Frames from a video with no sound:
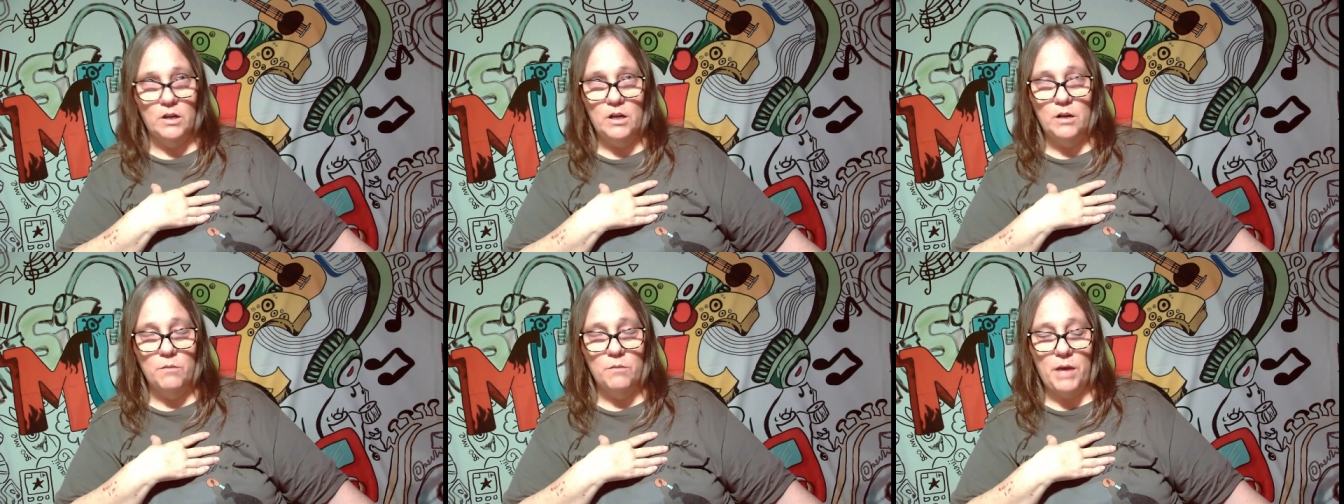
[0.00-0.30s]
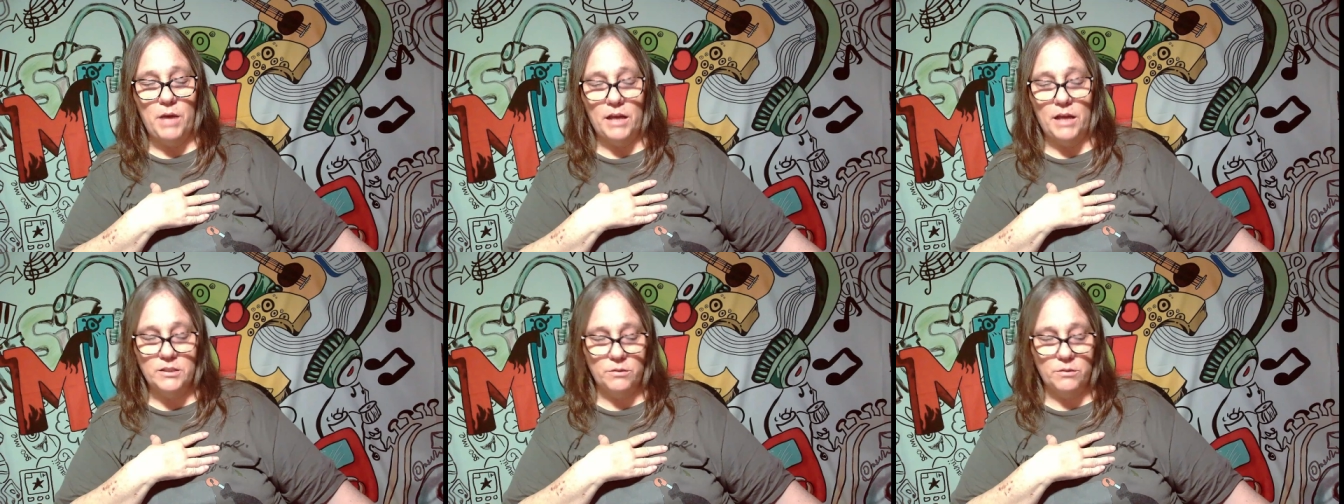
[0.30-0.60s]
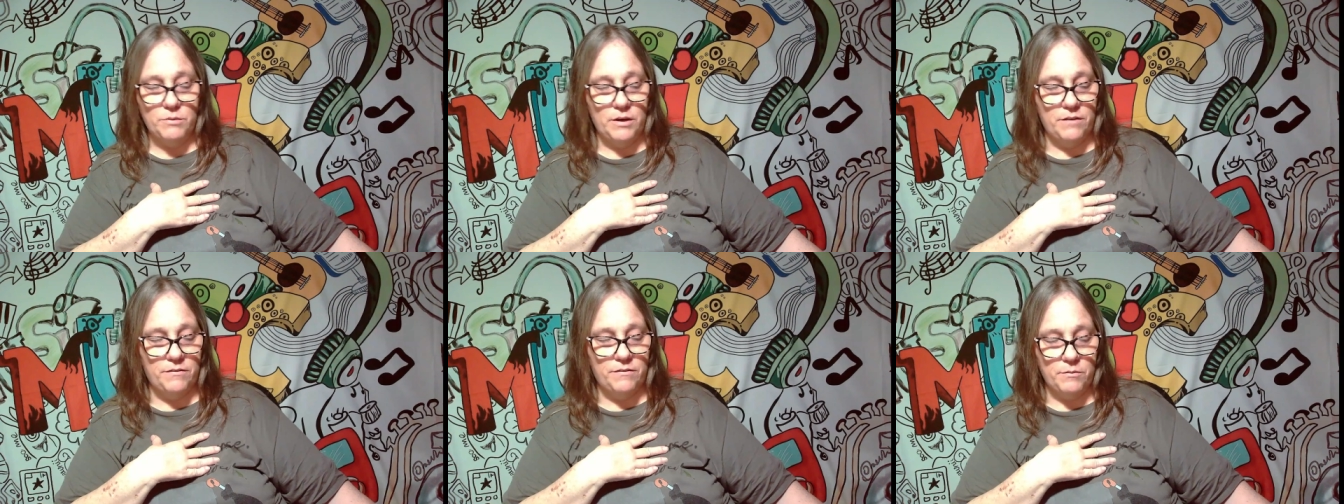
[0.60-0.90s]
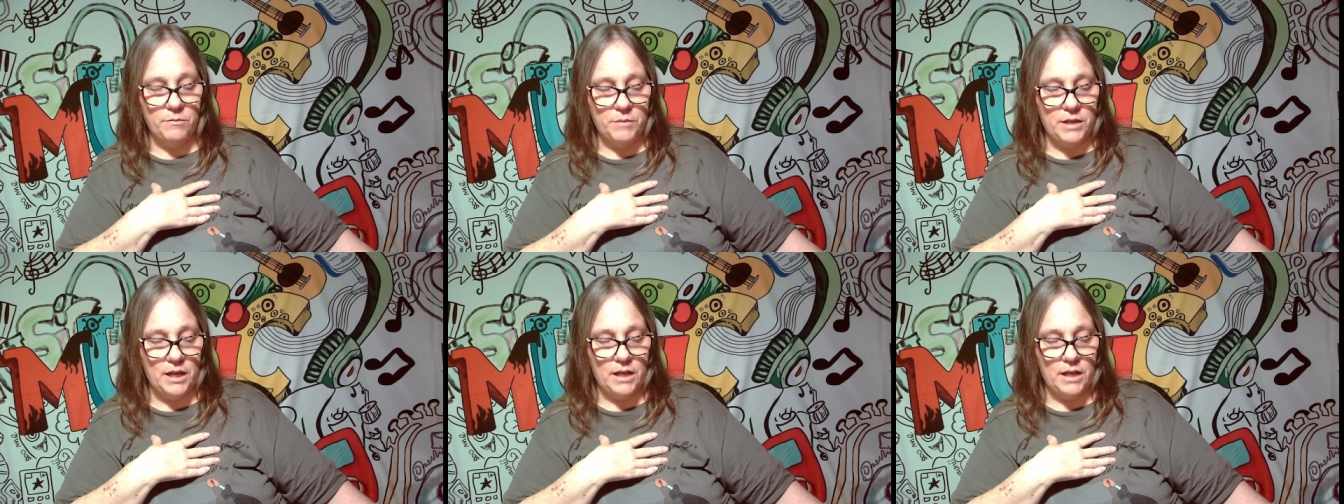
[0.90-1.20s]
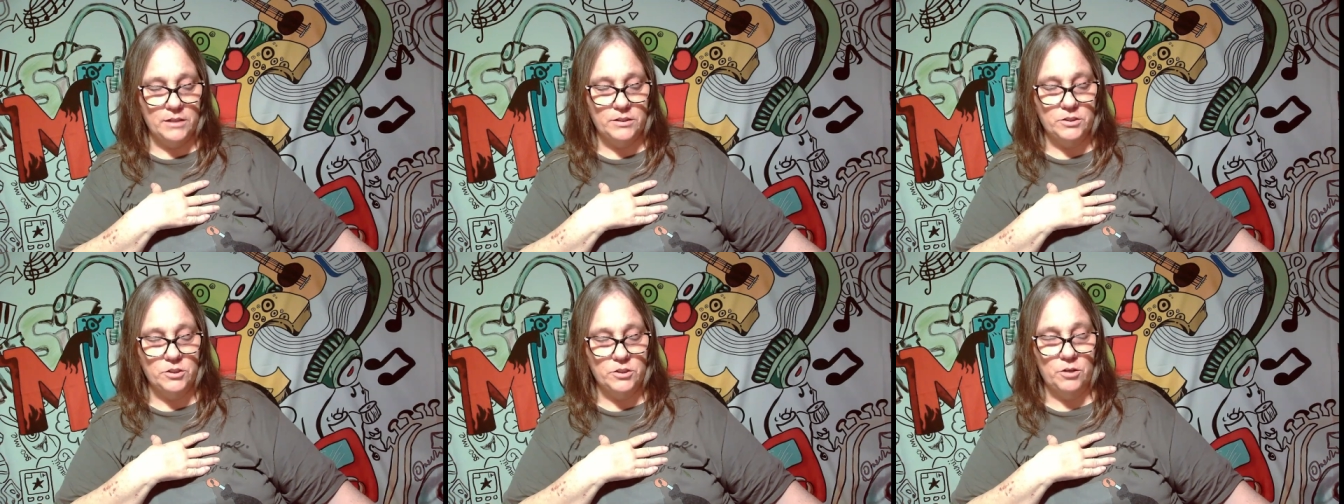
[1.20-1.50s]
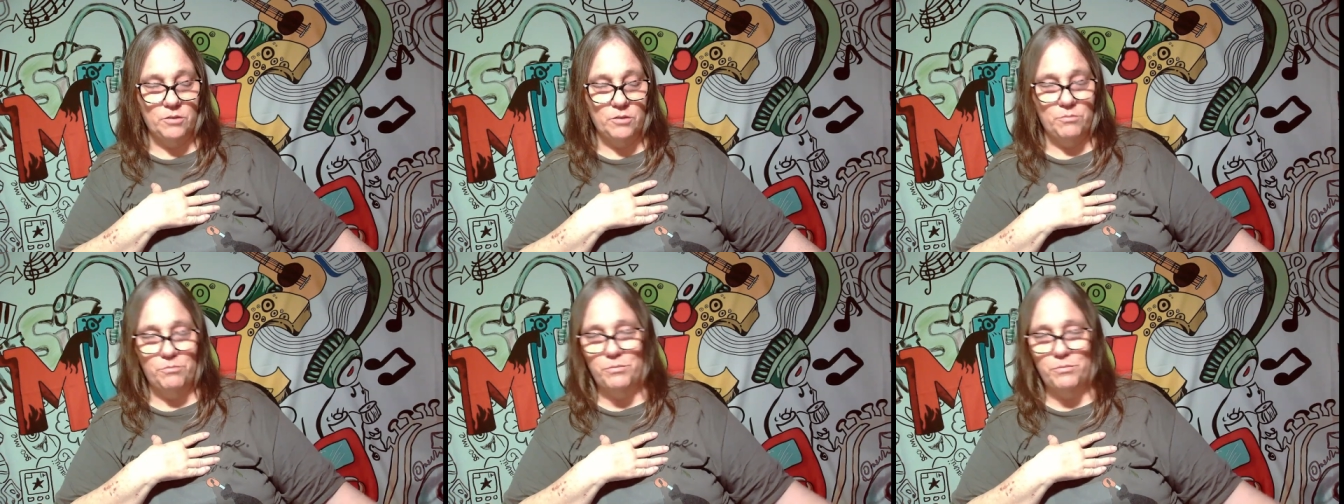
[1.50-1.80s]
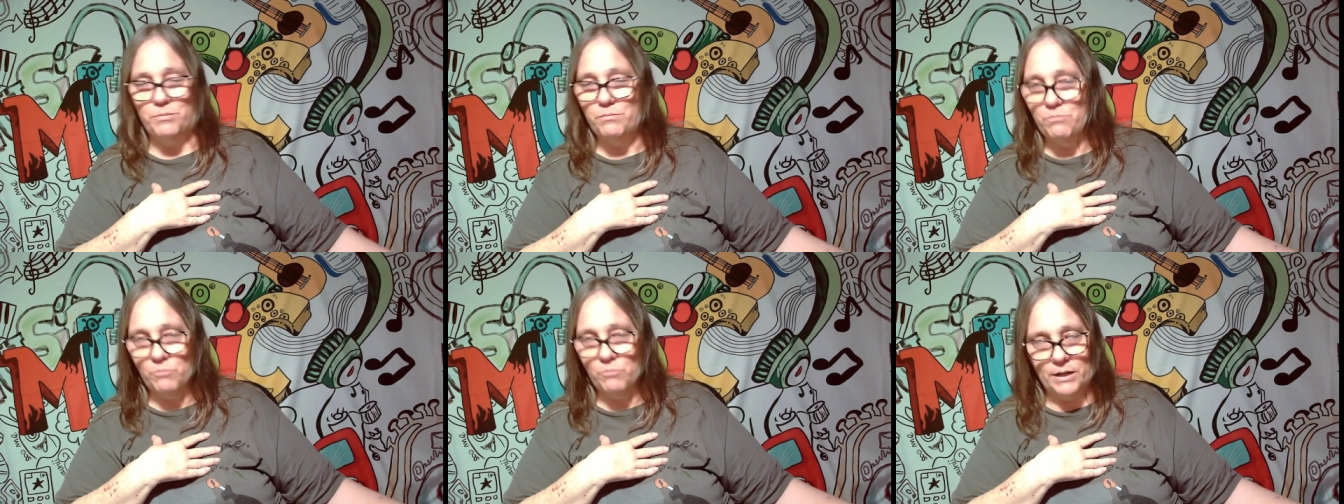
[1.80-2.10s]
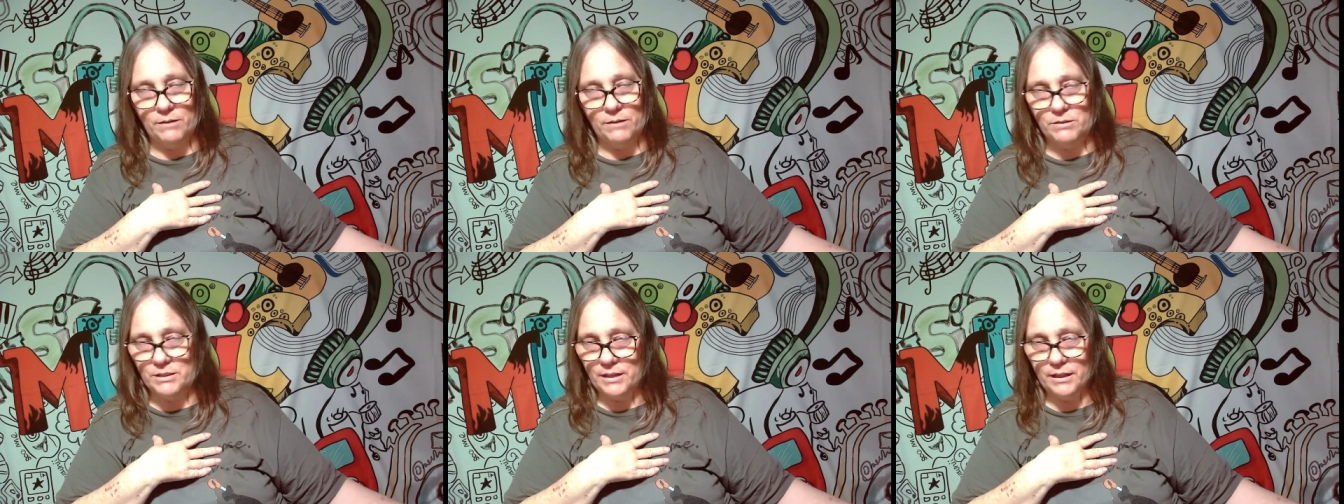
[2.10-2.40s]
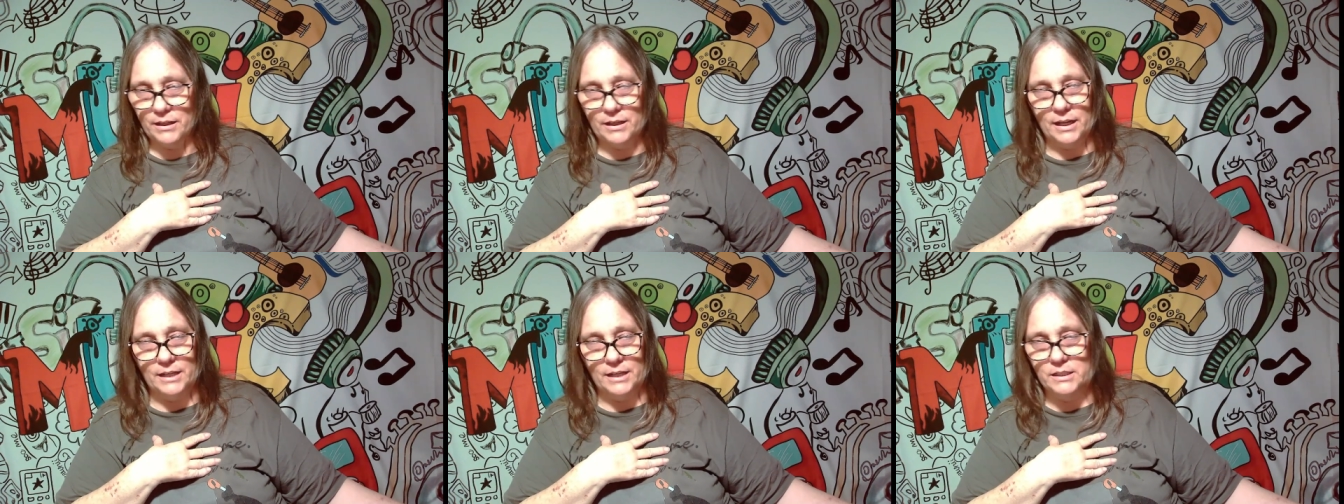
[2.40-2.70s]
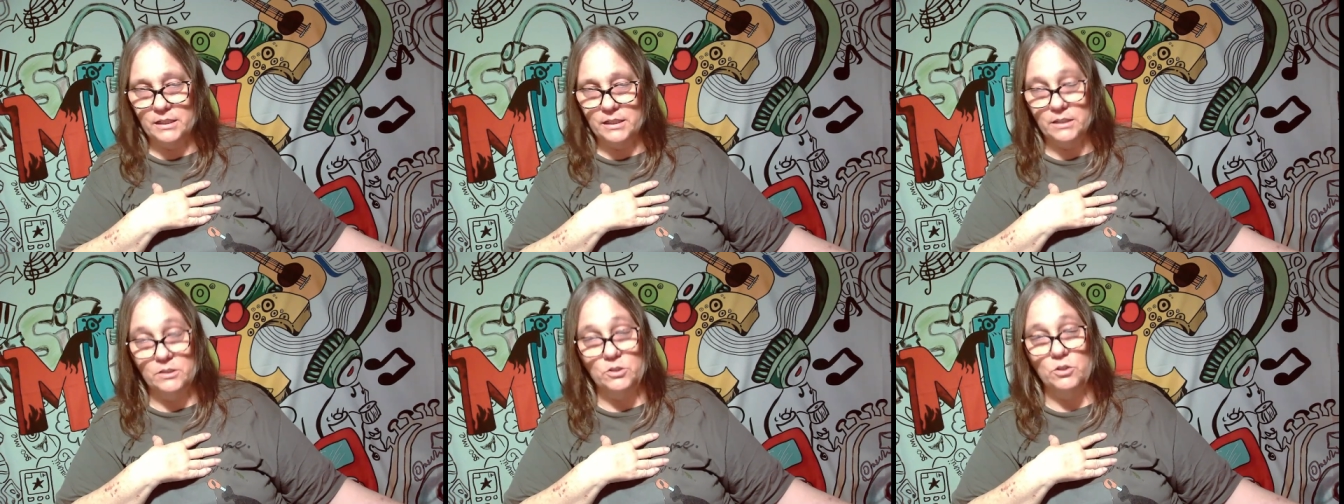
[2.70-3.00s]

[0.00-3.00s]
passed away from cancer when I was like nineteen,